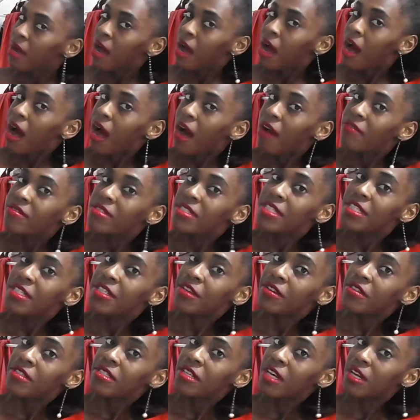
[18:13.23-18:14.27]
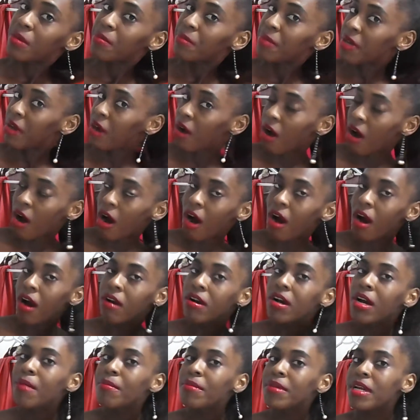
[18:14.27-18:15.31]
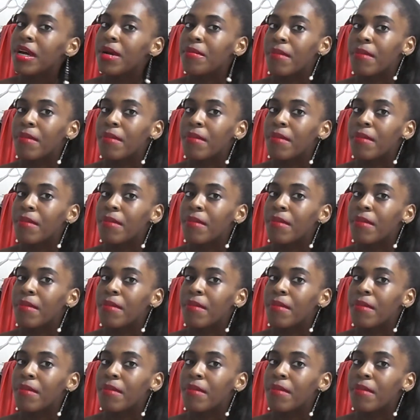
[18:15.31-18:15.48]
Obviously, there's going to be a haul coming up.